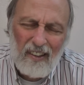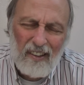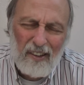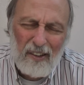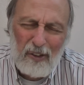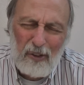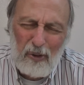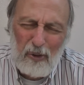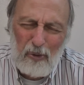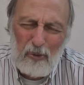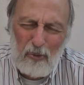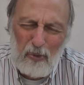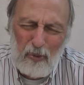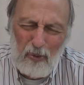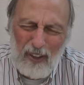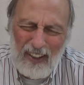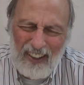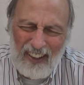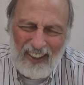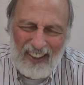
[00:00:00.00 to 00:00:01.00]
You go,
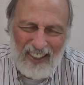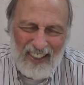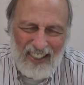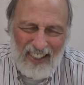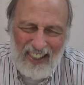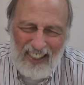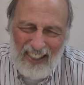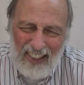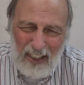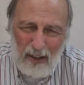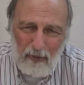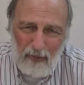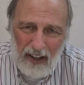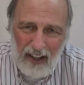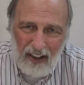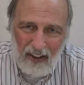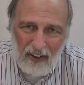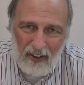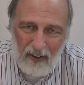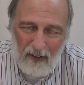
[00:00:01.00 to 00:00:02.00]
what is this
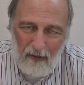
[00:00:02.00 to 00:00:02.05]
about?